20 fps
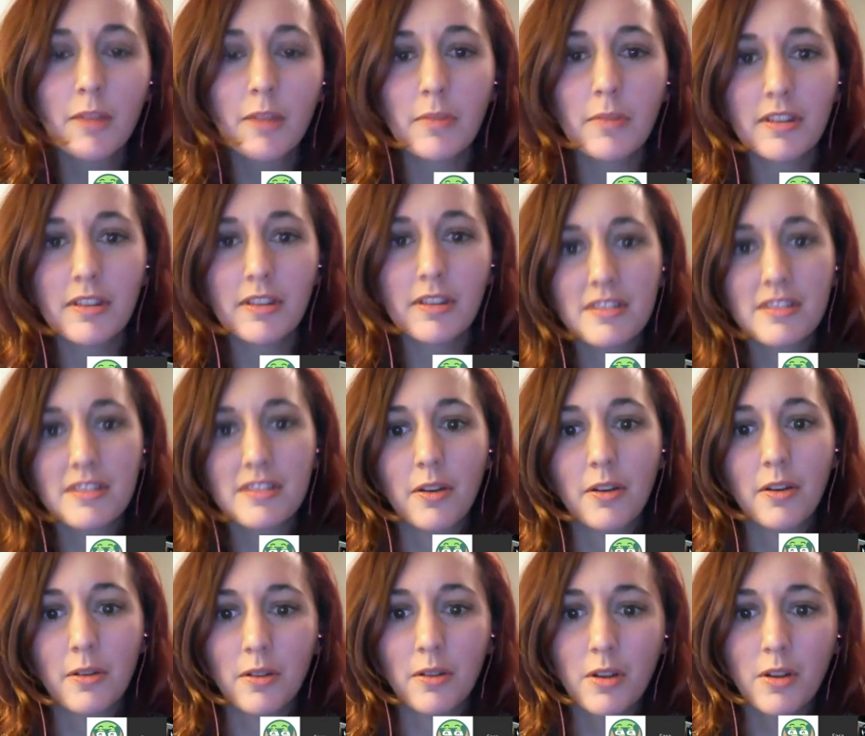But
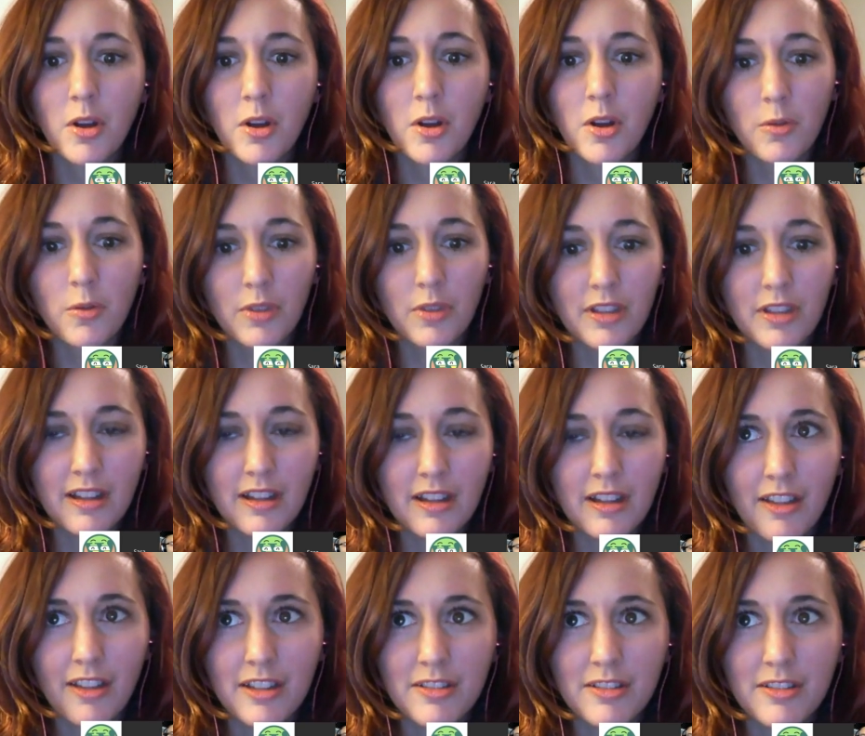so really
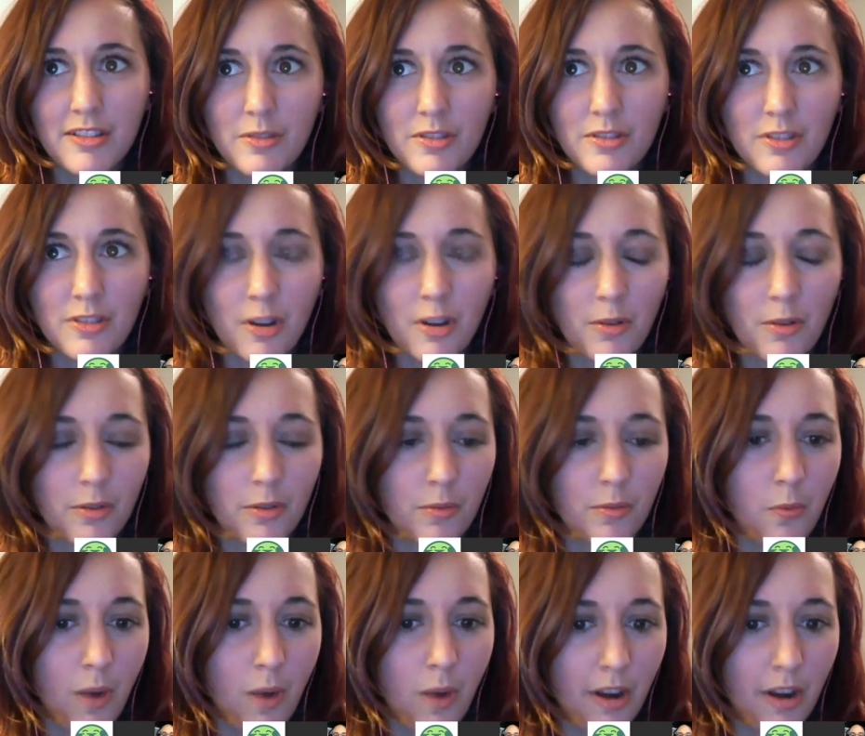I like to start with
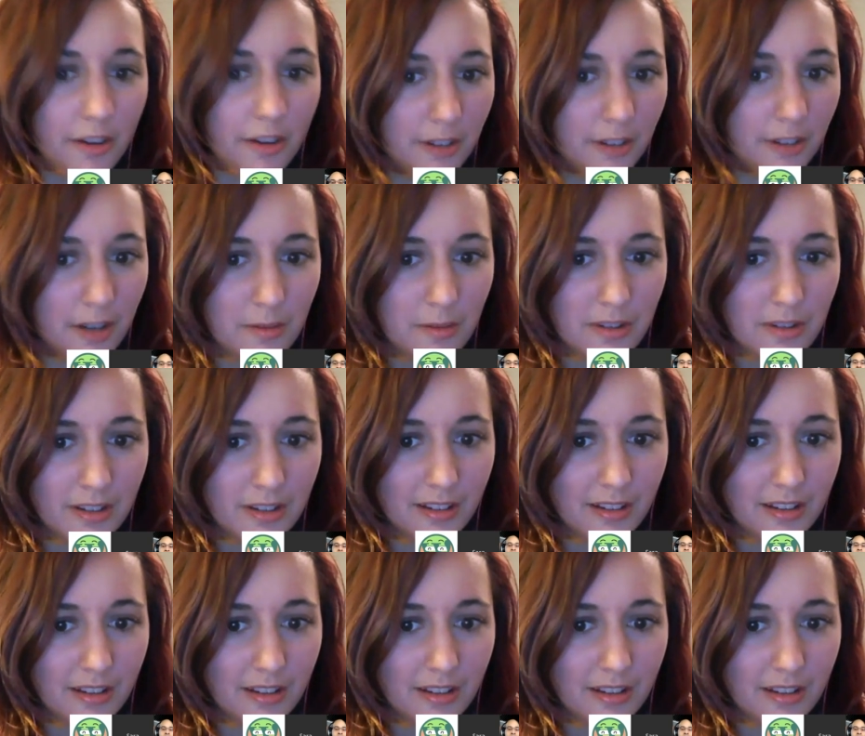wireframing,